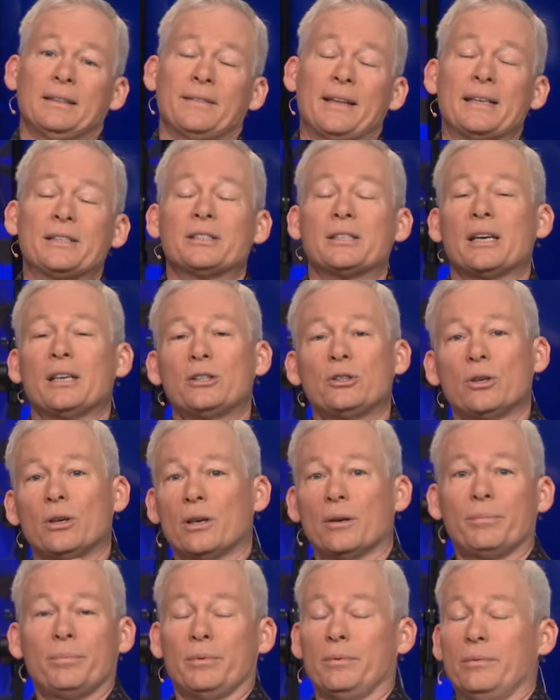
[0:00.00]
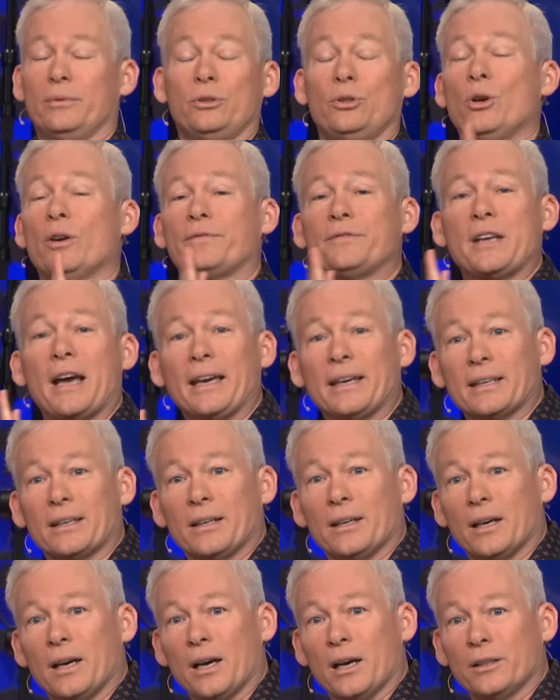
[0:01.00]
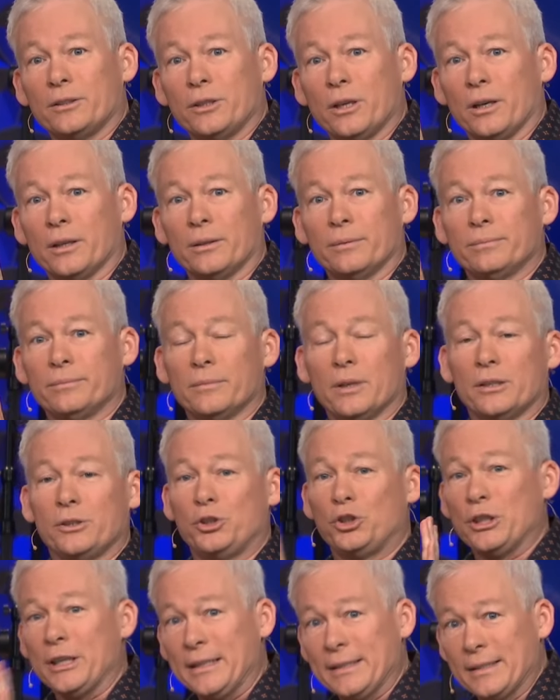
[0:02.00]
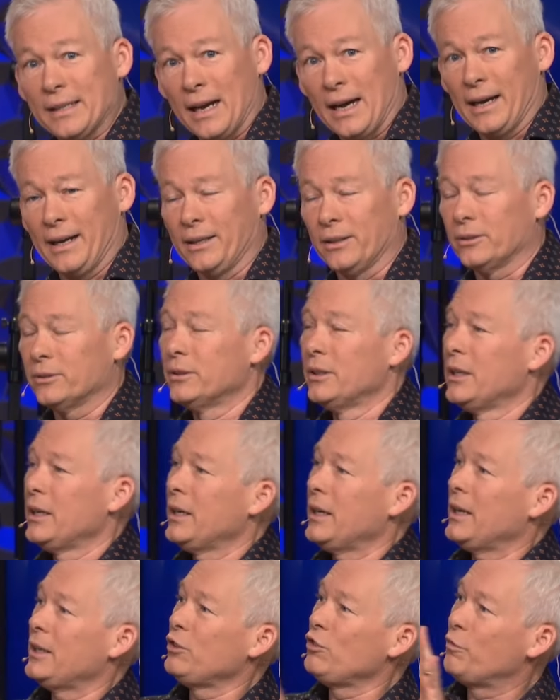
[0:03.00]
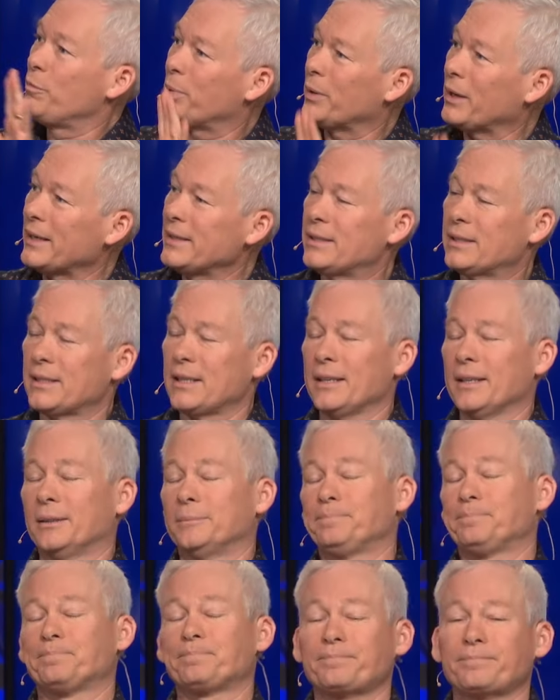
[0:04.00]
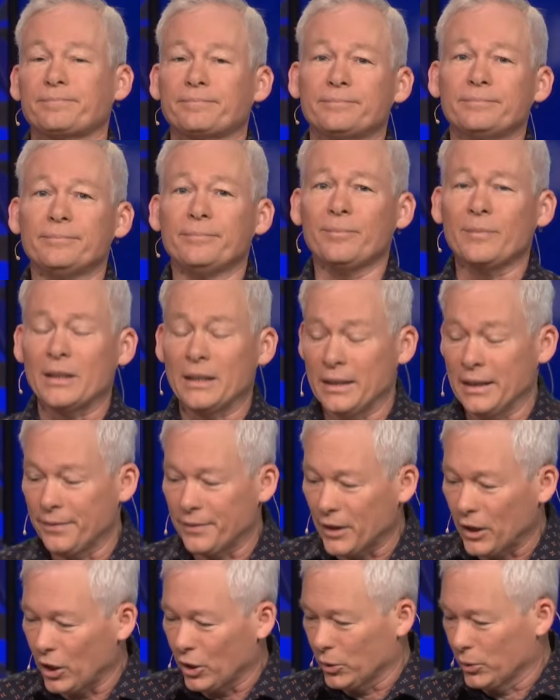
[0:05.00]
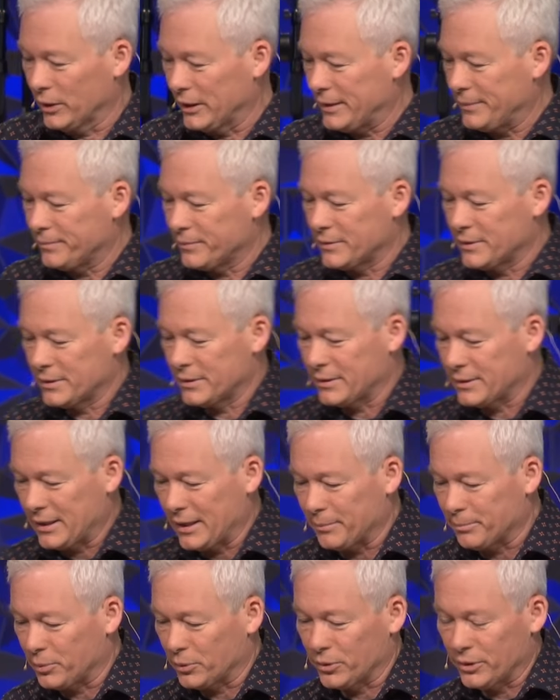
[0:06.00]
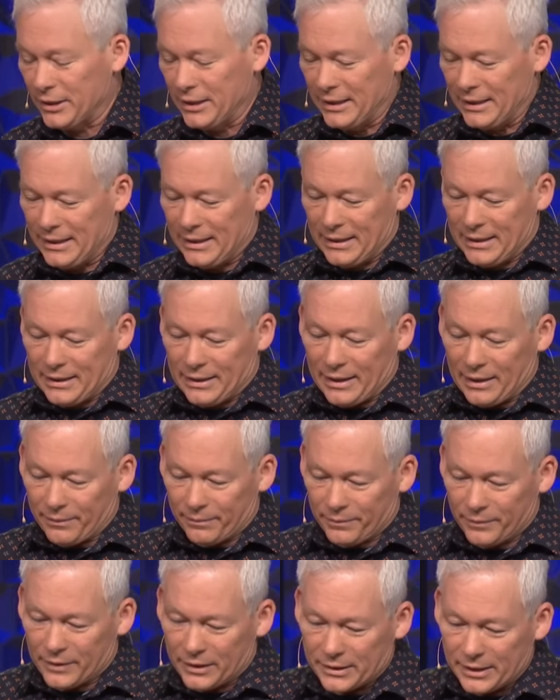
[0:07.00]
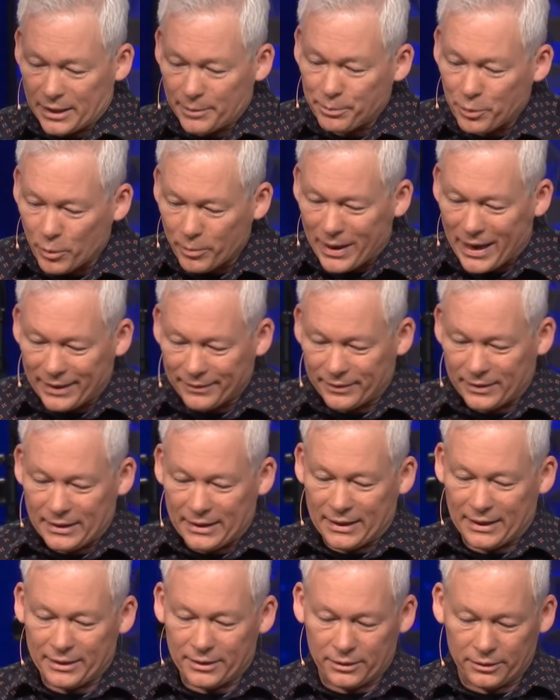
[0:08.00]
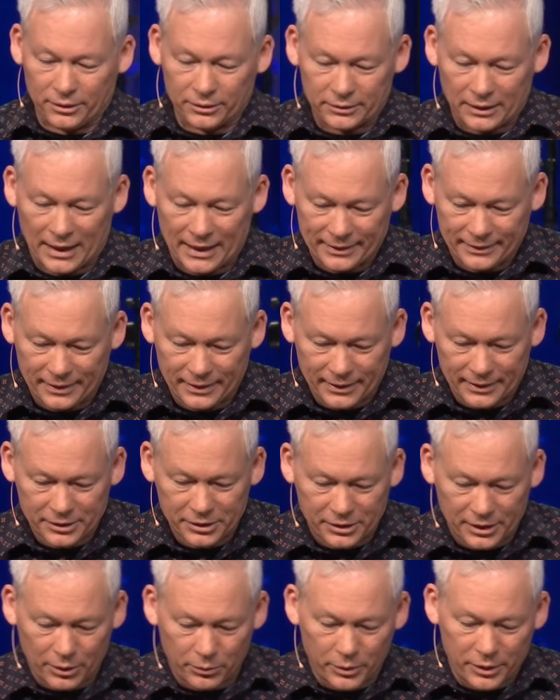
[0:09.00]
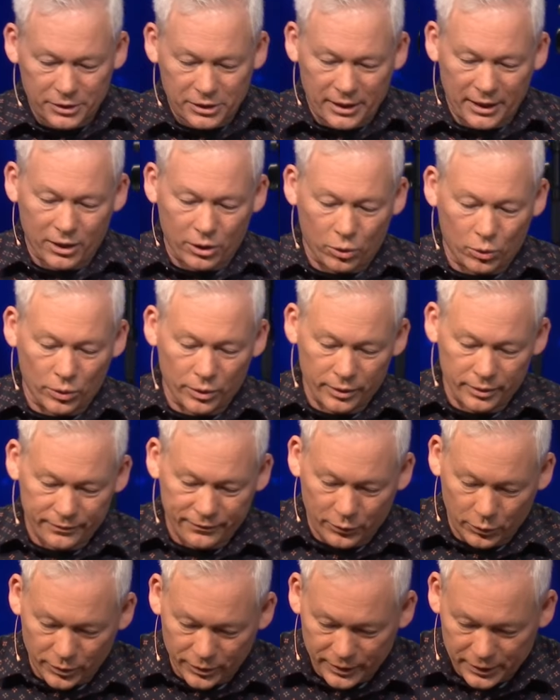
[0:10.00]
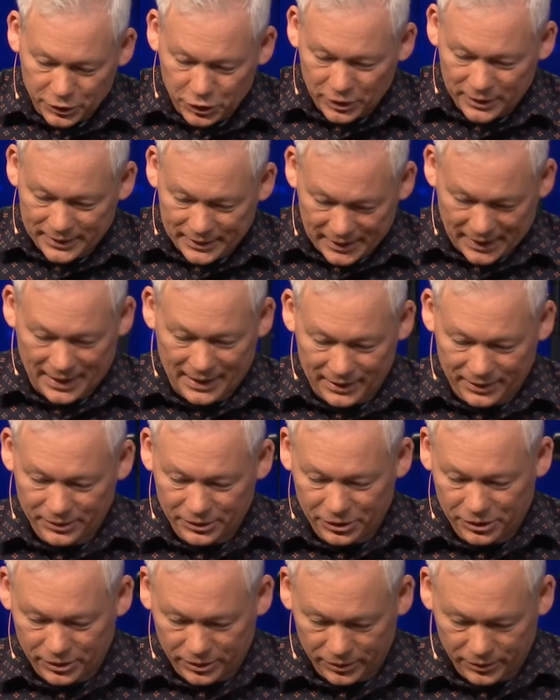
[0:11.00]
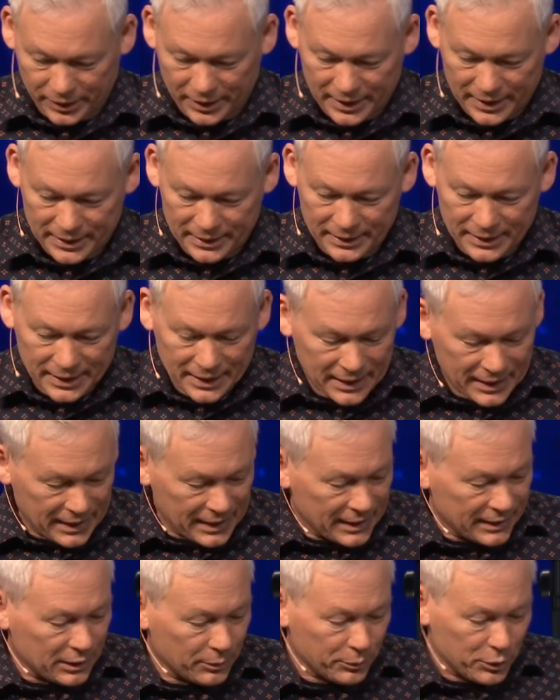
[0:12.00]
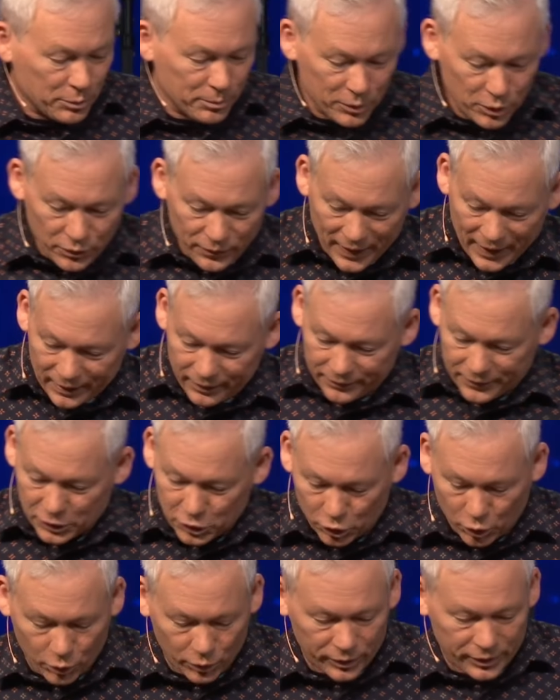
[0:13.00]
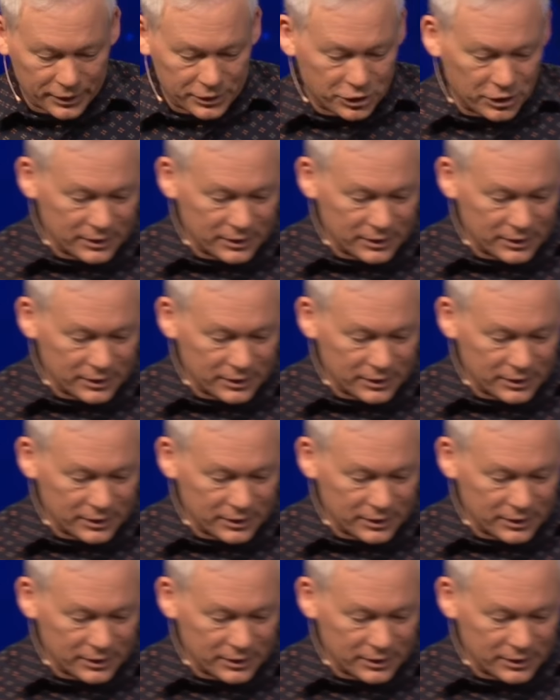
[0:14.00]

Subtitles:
they said, you have taken a Gentile and you've placed him in the holy temple. Now, the temple back then looked like this. There was a court for the Gentiles, okay? And then when you move out of this court of the